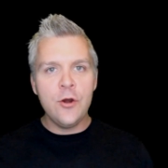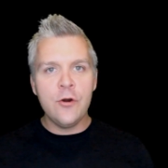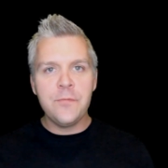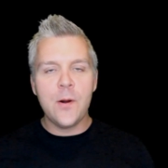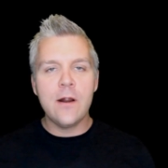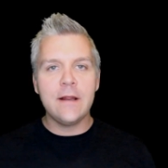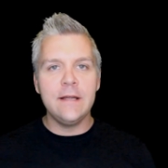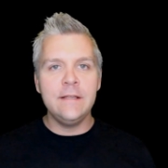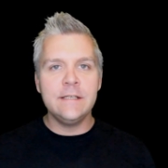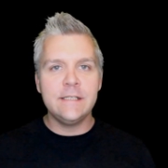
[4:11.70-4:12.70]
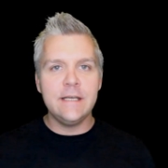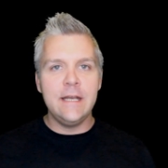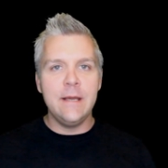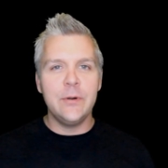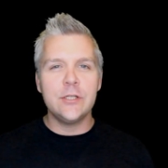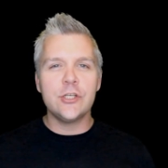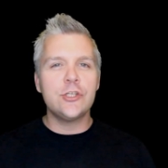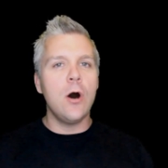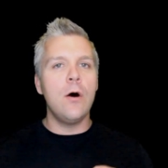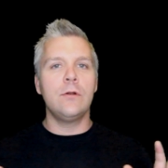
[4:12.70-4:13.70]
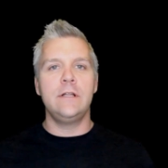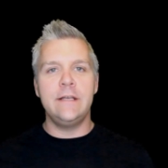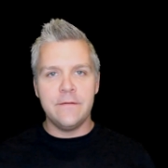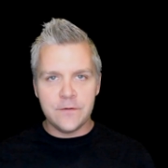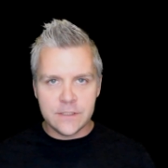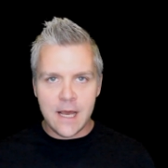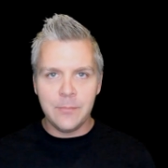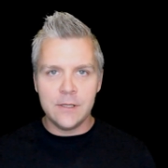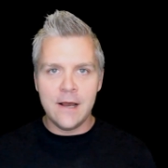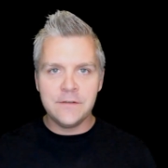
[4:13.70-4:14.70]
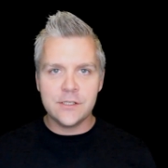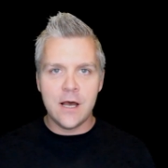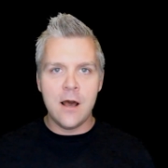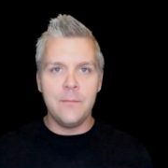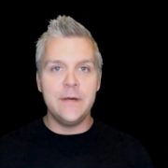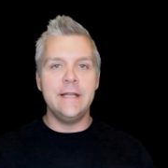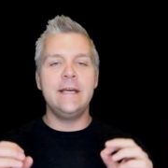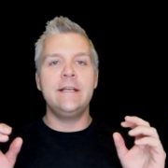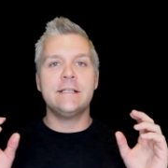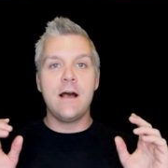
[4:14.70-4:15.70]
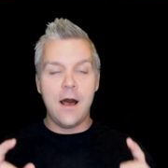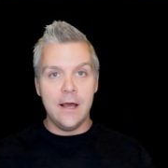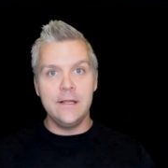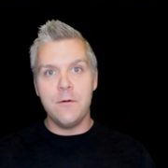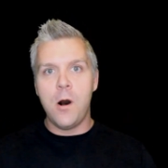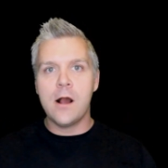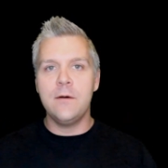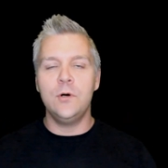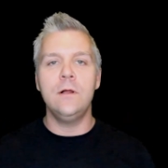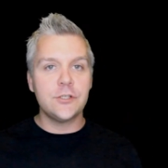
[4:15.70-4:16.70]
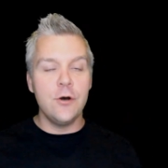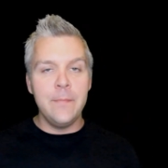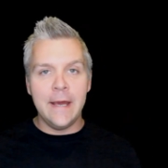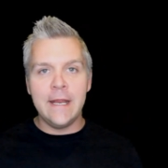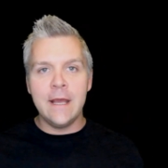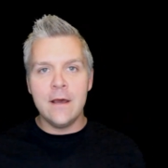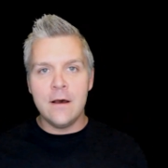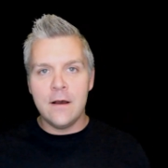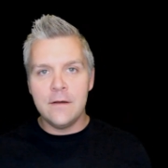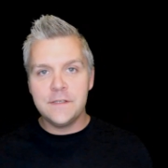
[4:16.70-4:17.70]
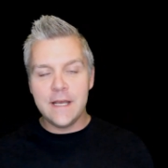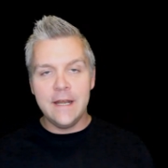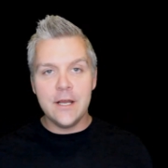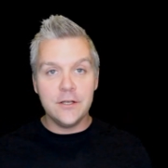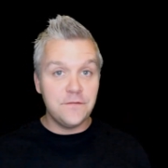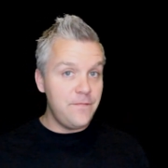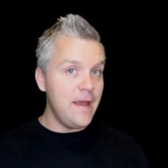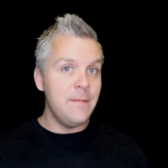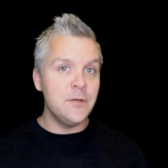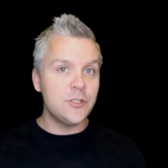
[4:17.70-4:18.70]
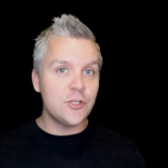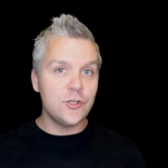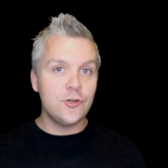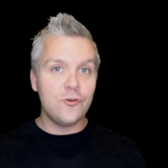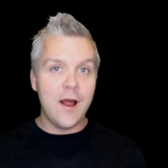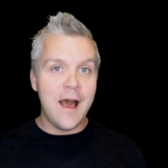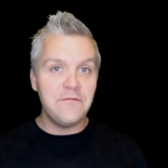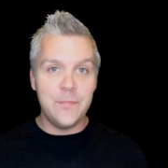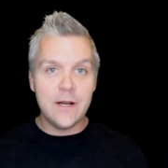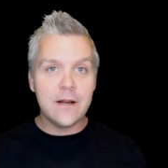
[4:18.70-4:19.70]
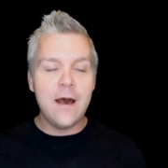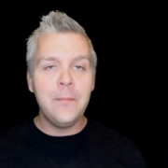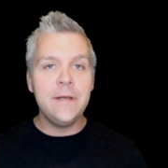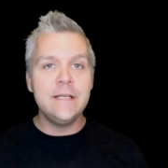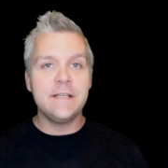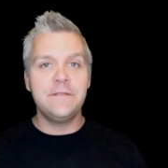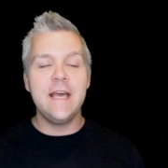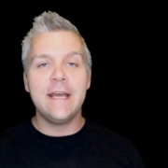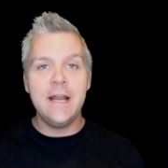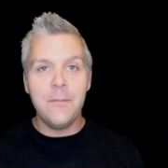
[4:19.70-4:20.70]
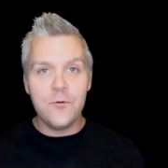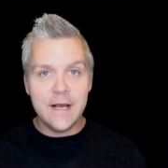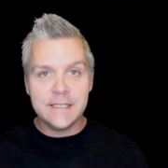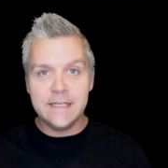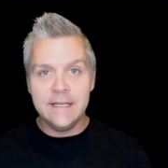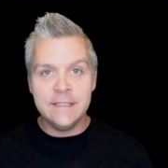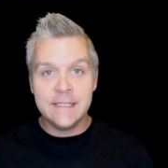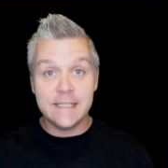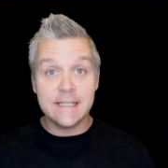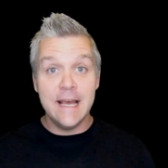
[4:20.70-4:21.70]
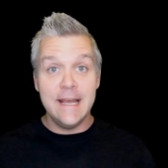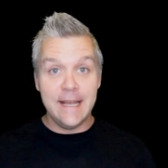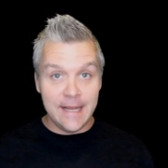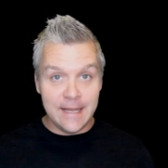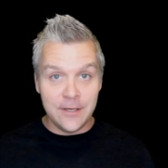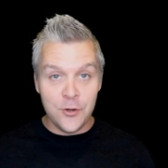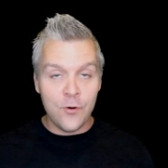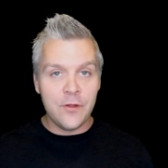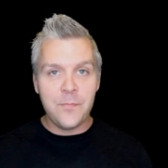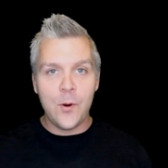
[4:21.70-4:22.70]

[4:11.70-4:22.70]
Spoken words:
North Park and the city, but it's a totally different type of lifestyle, but it is highly walkable. So many of San Diego's famous craft beer companies have taken up residence in North